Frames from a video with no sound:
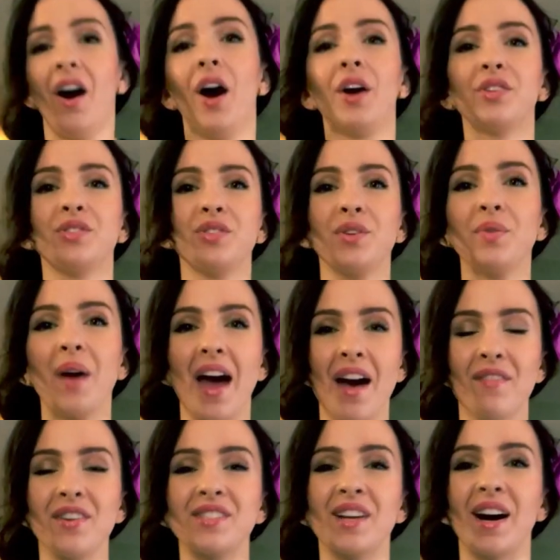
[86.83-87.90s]
Or do you
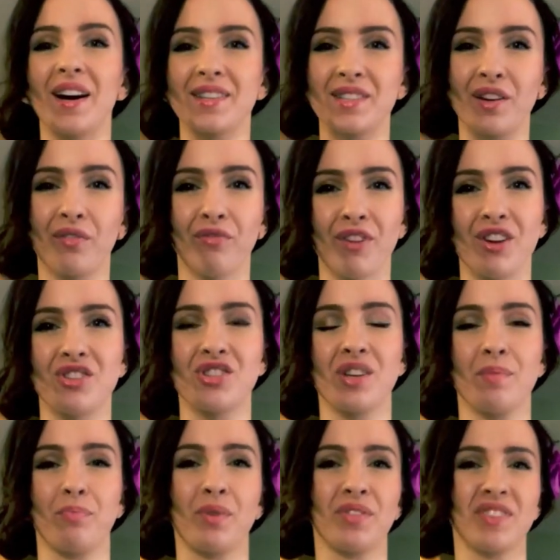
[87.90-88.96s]
have a toxic
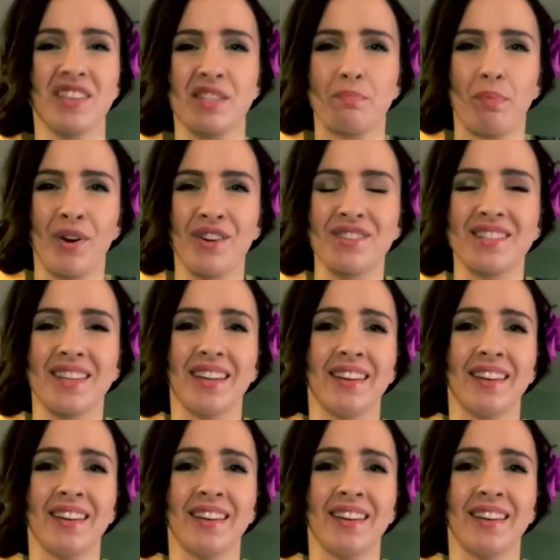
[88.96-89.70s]
friendship with this person?